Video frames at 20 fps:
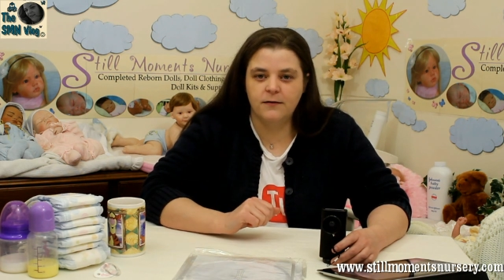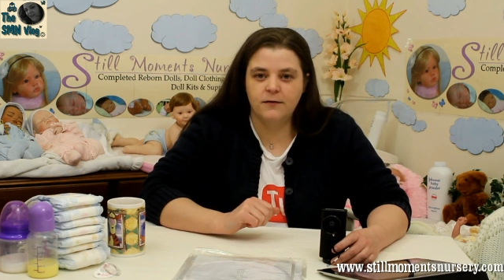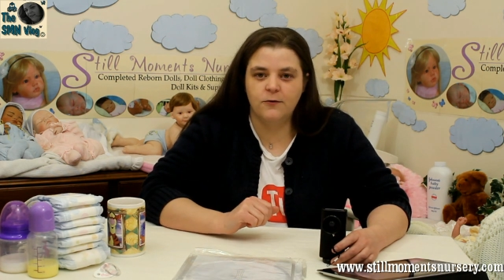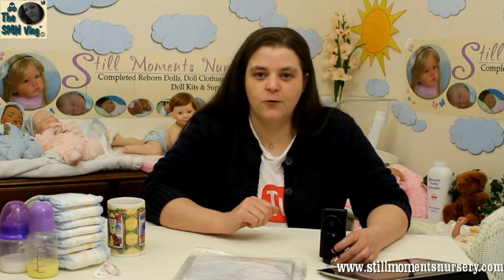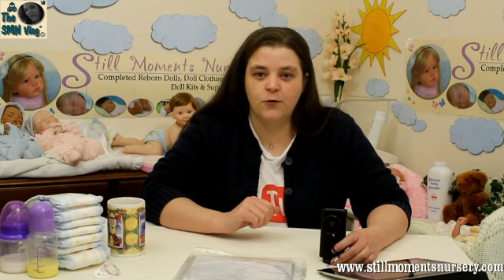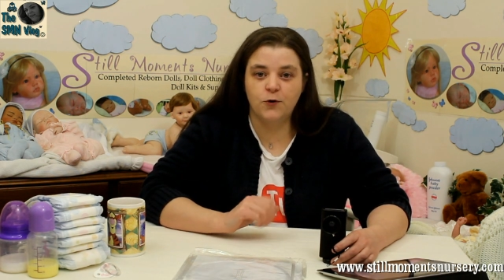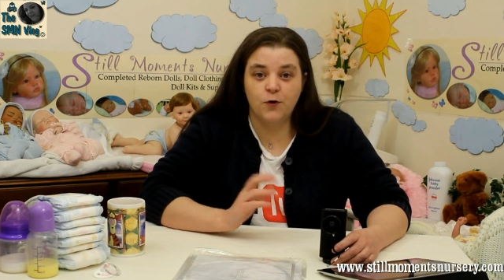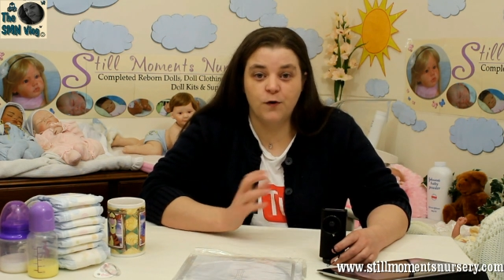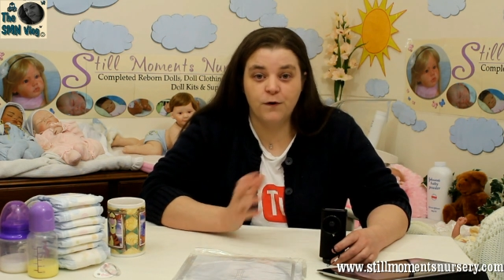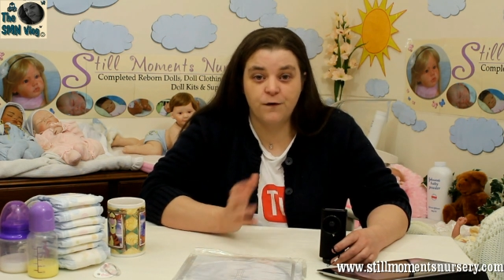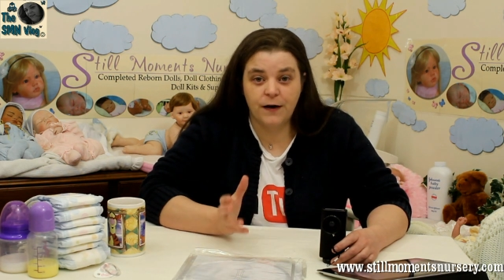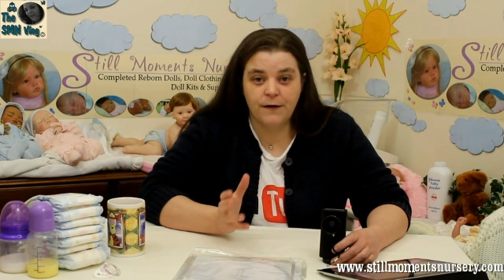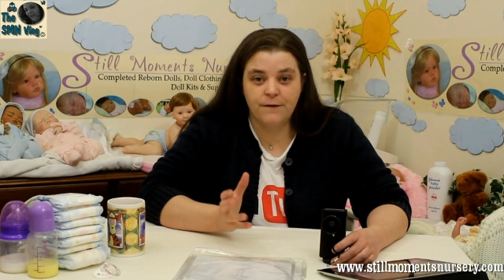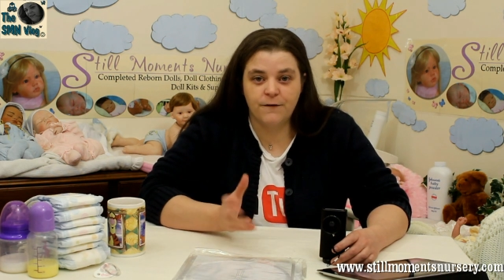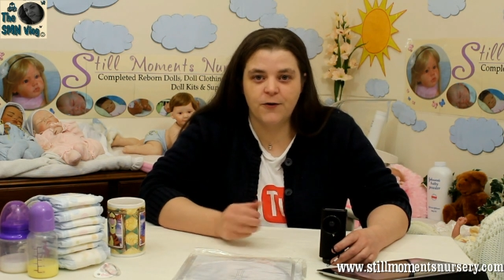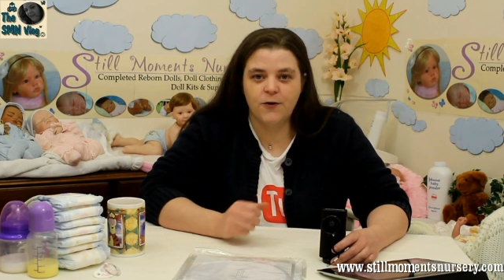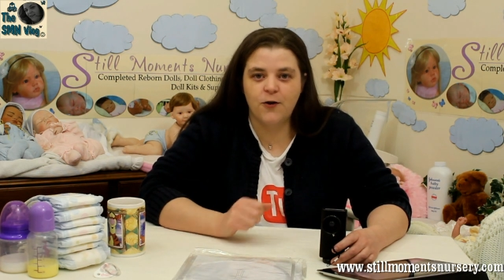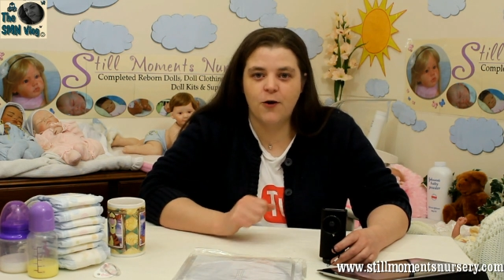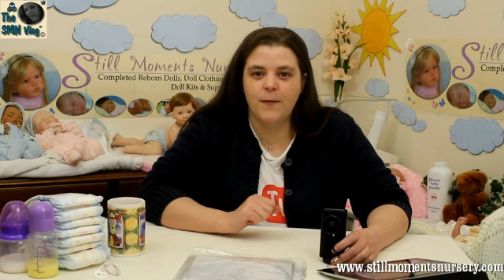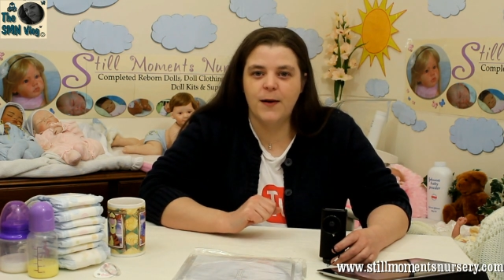or your
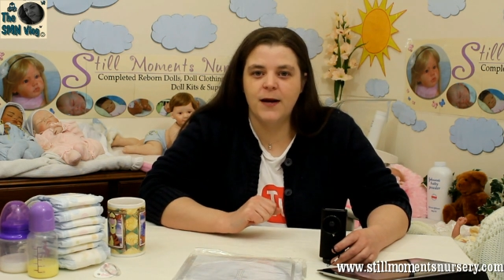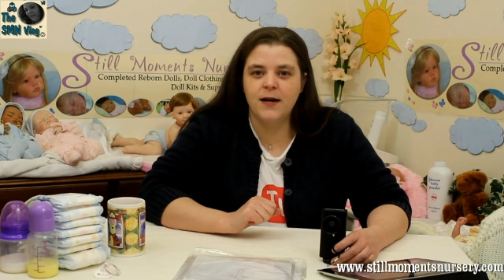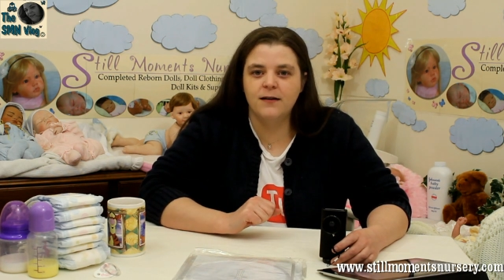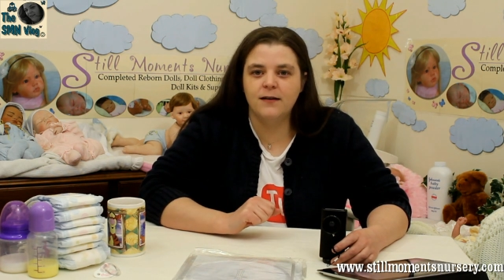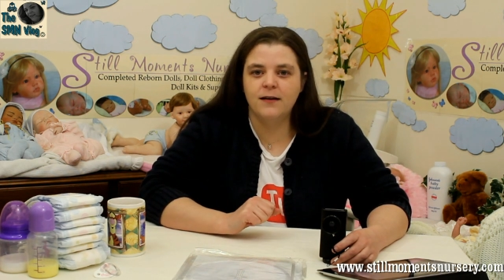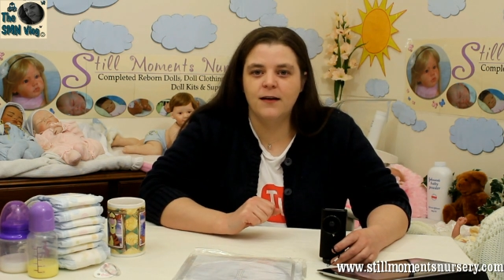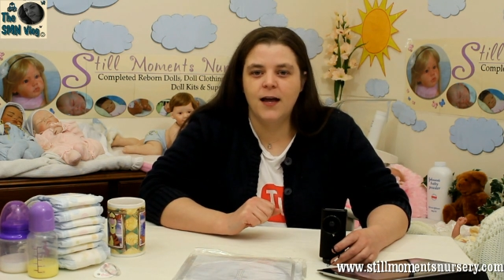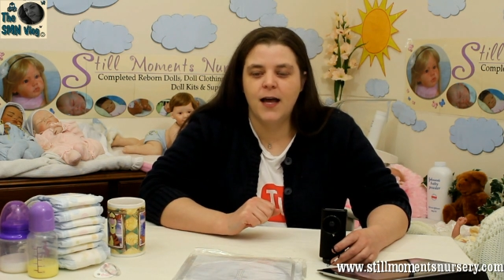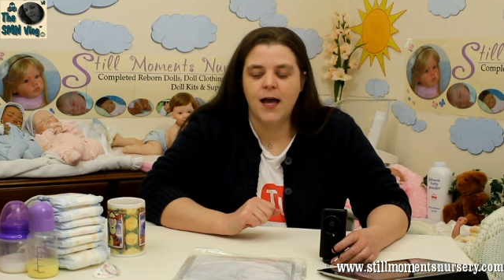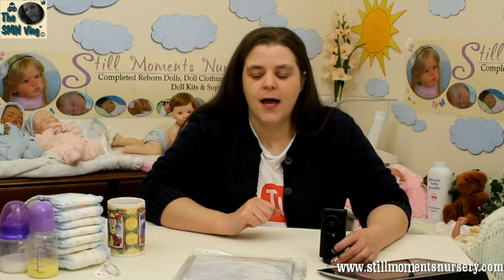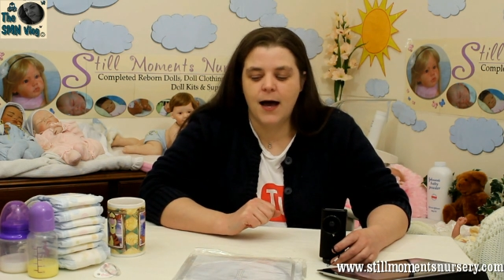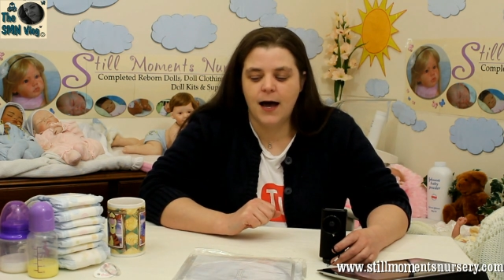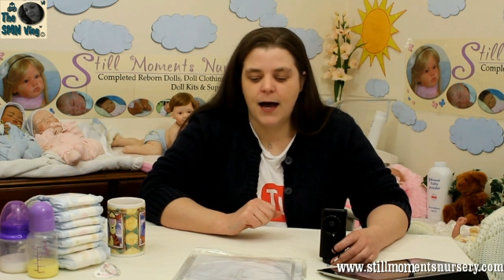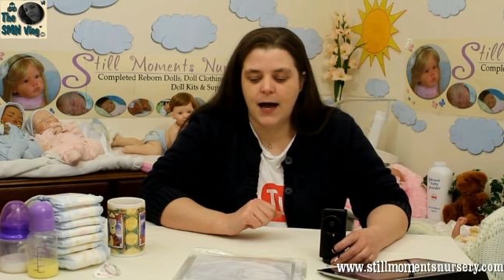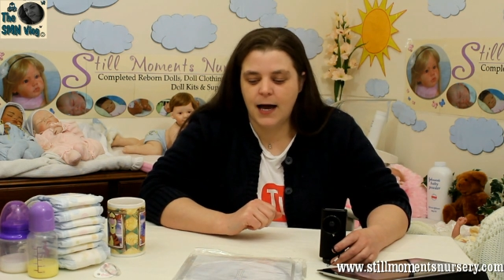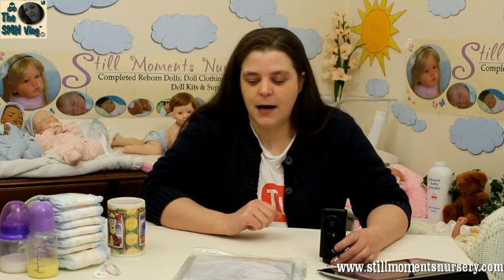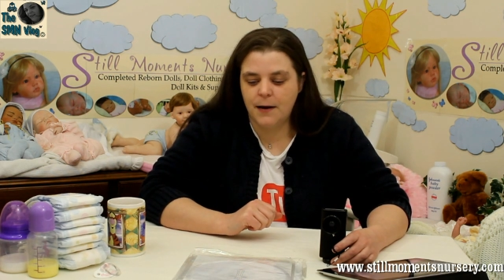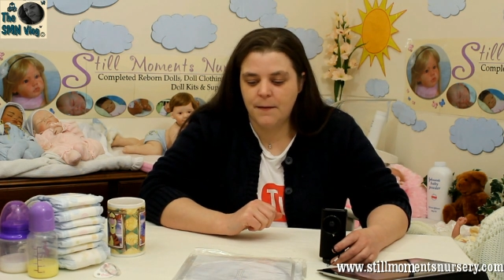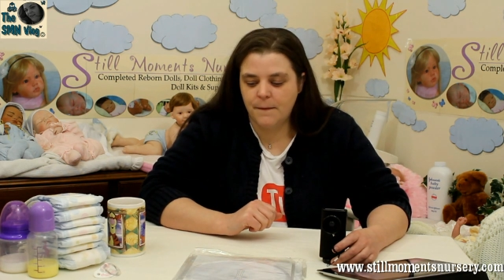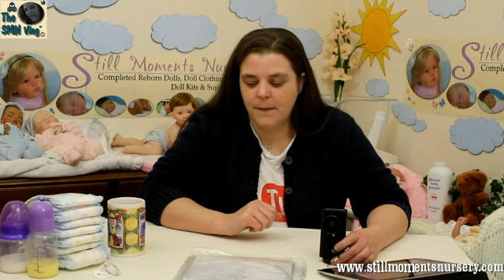favourite comment,
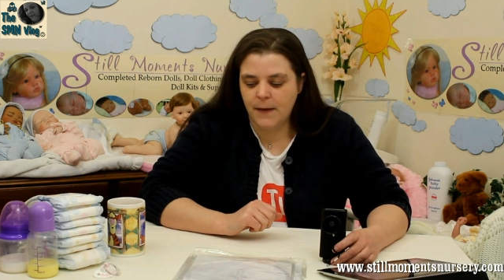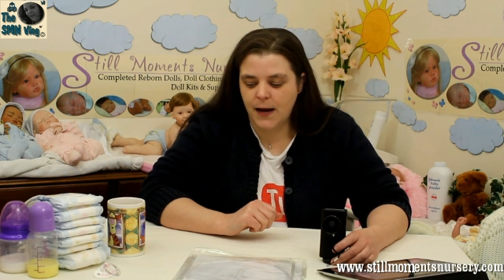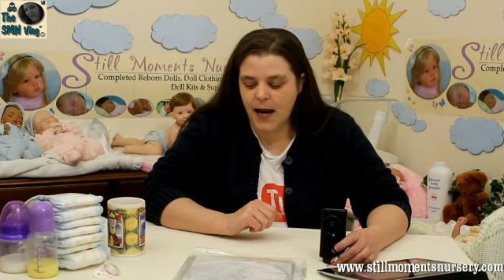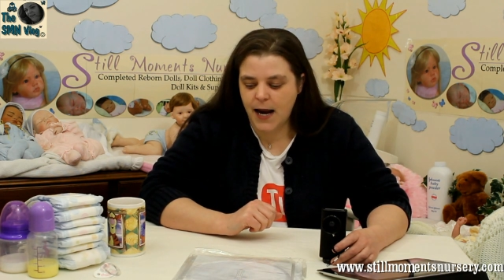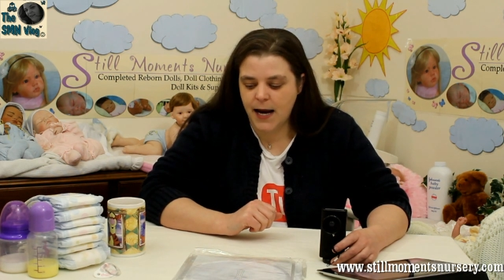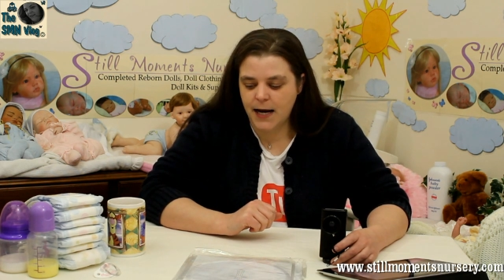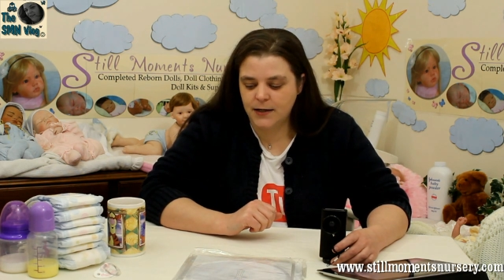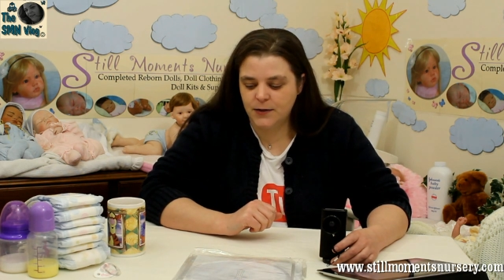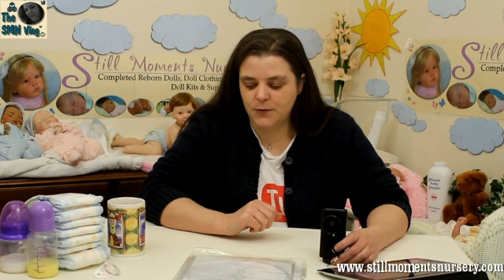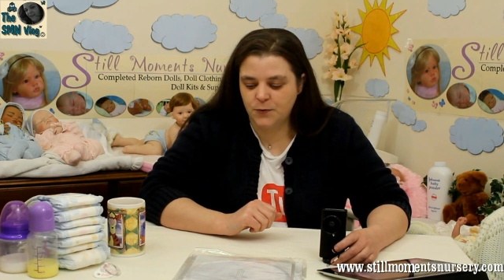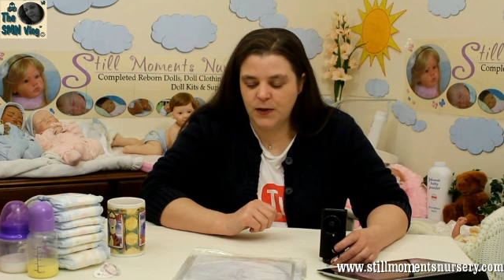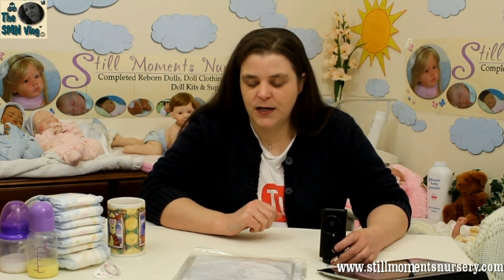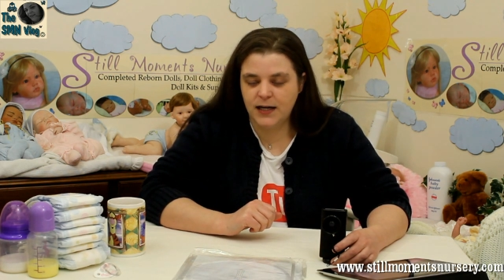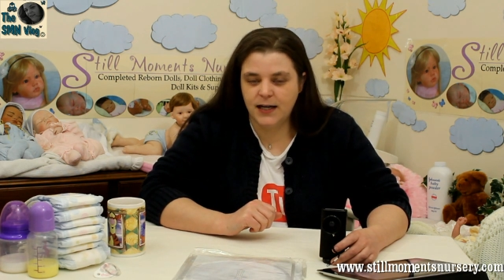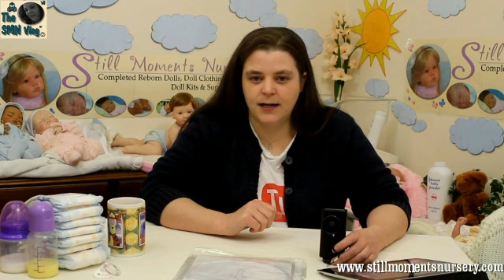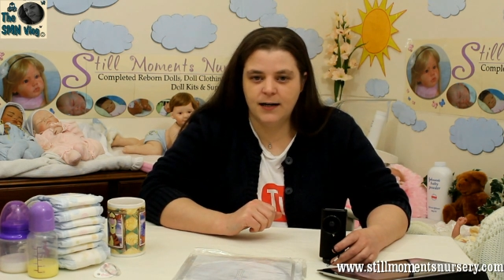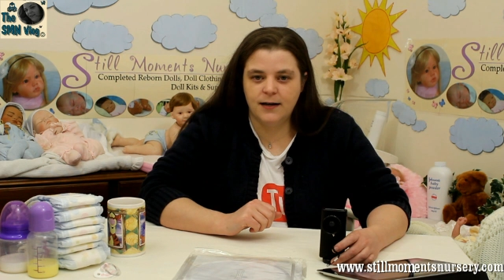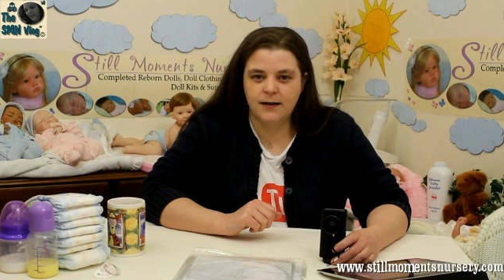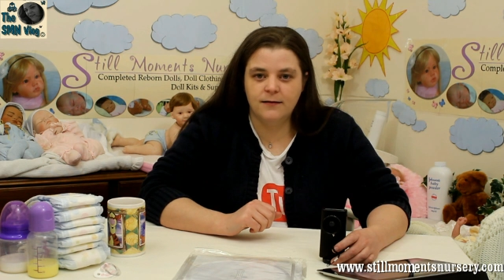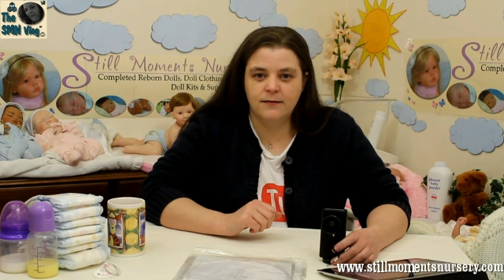and we
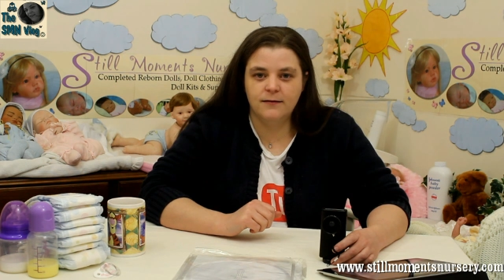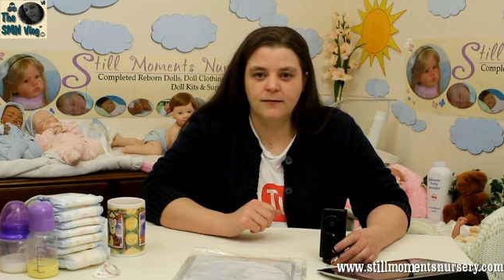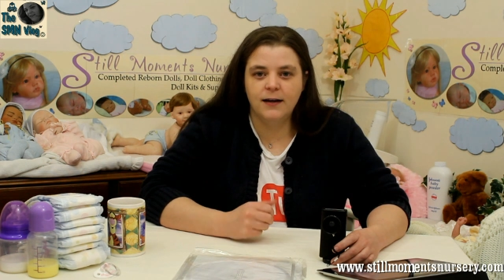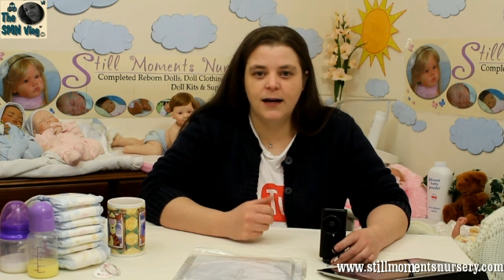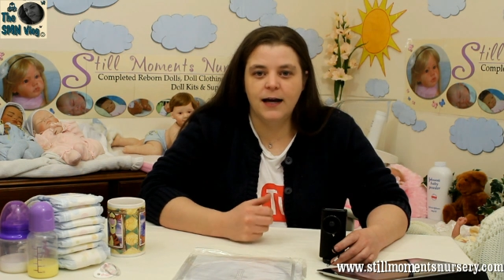can